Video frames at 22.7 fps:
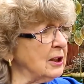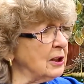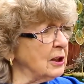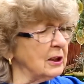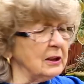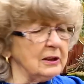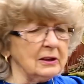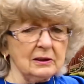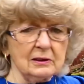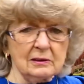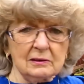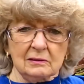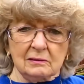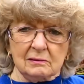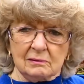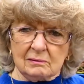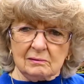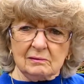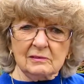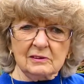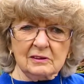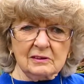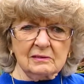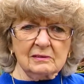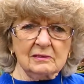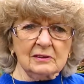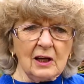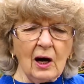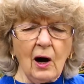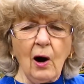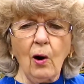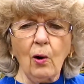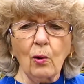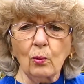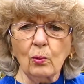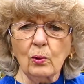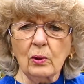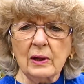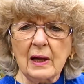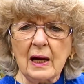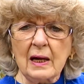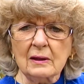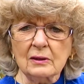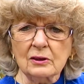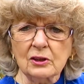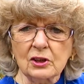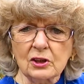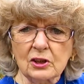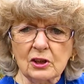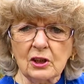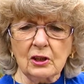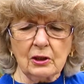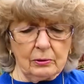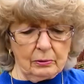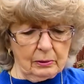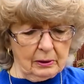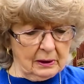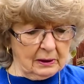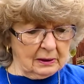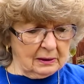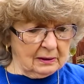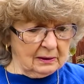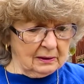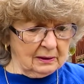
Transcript: couldn't talk without stuttering.